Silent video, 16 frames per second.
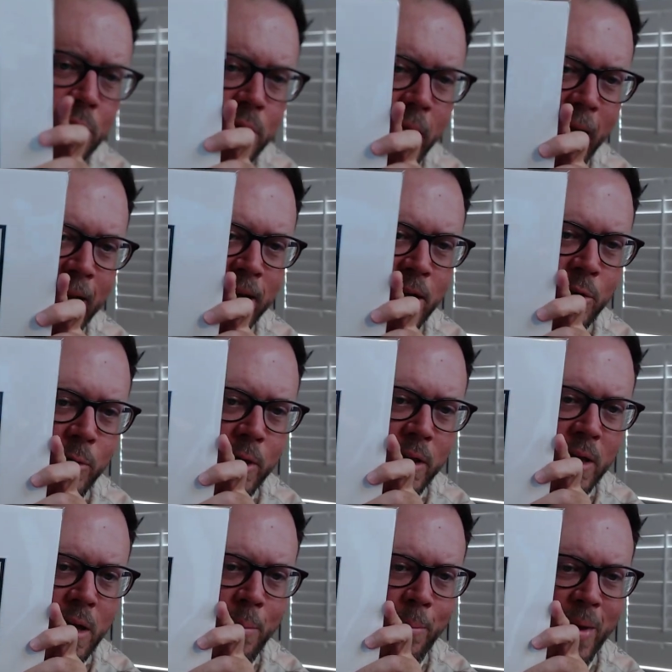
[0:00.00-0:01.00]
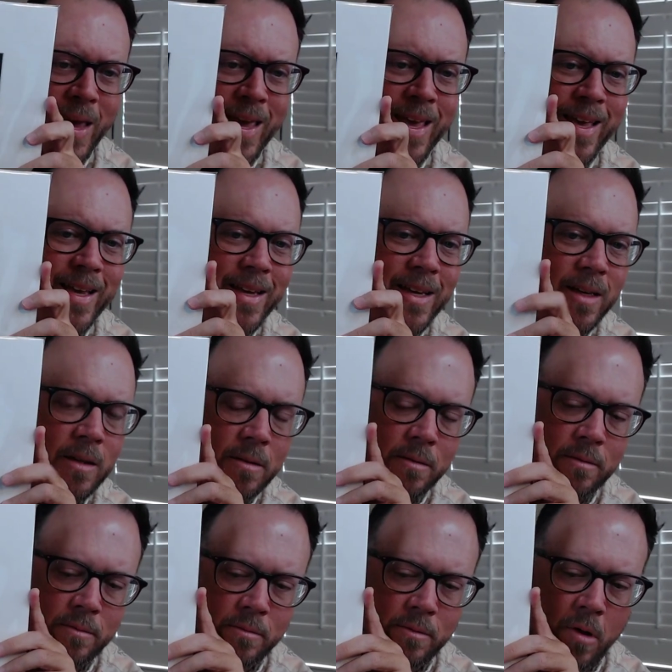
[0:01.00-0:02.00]
the Andrillium Inc.
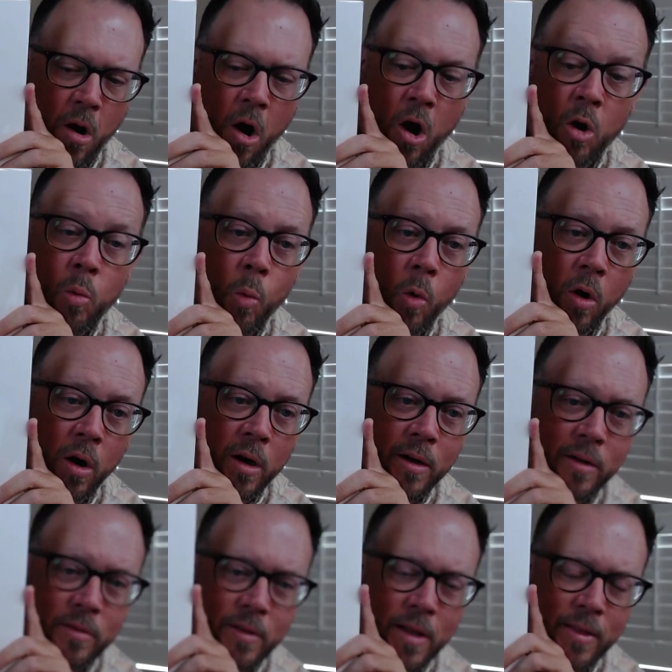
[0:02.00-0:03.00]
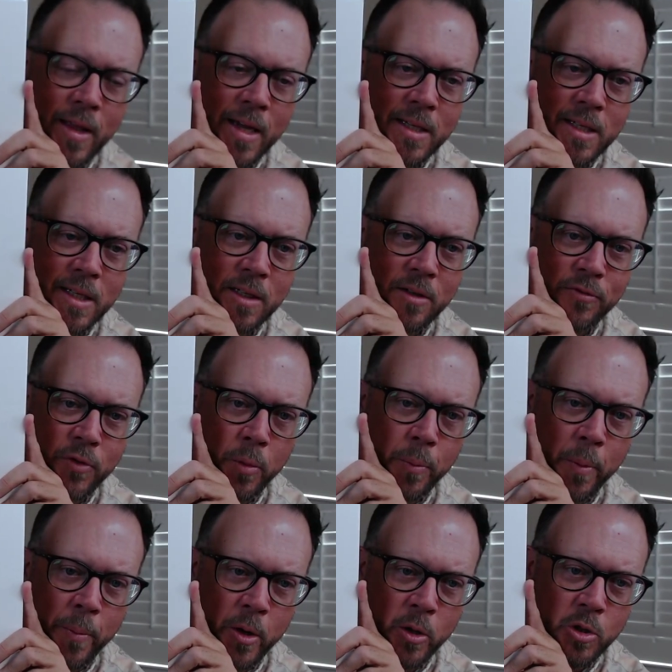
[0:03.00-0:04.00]
artwork that they did for
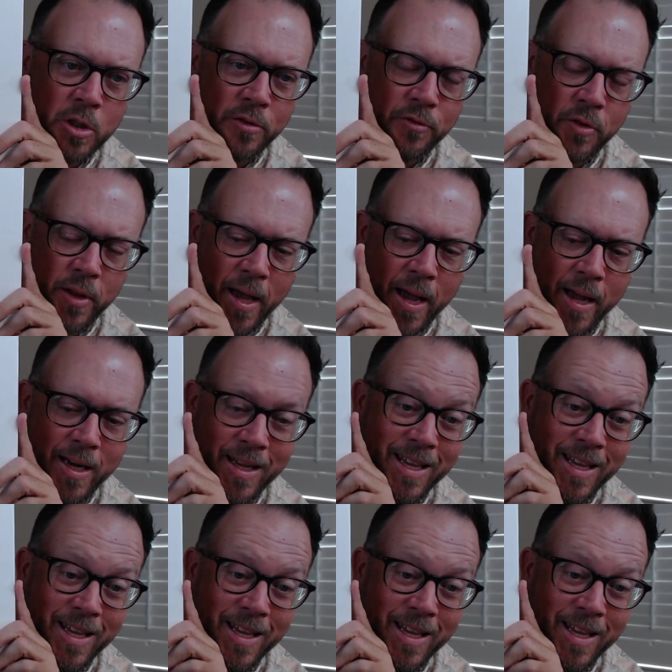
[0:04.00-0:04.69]
promotion for that.